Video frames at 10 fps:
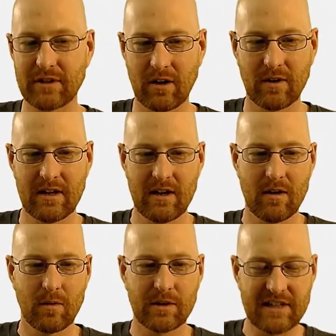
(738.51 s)
So
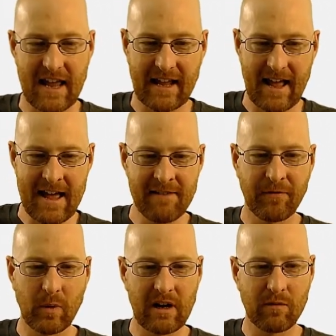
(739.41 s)
we're saying
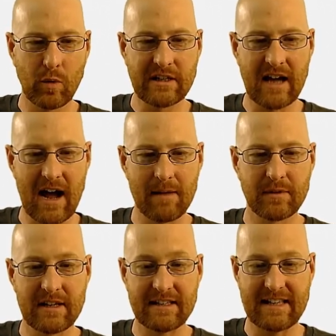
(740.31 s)
if whatever we
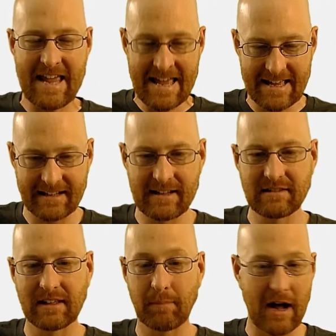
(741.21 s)
typed is in
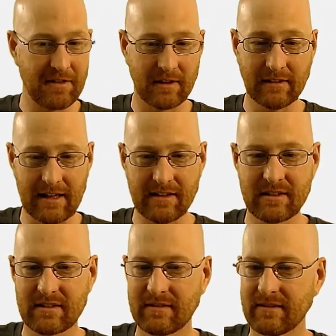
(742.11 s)
the Python
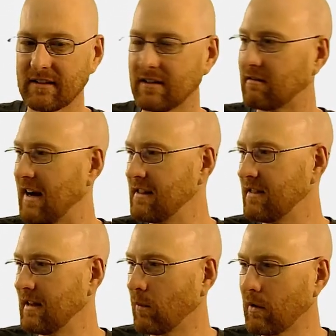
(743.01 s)
list, right,
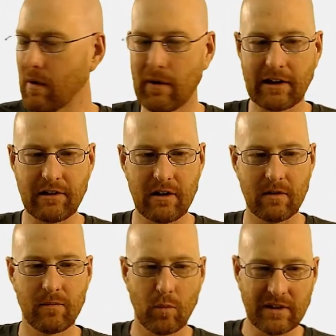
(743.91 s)
then what do we want to do?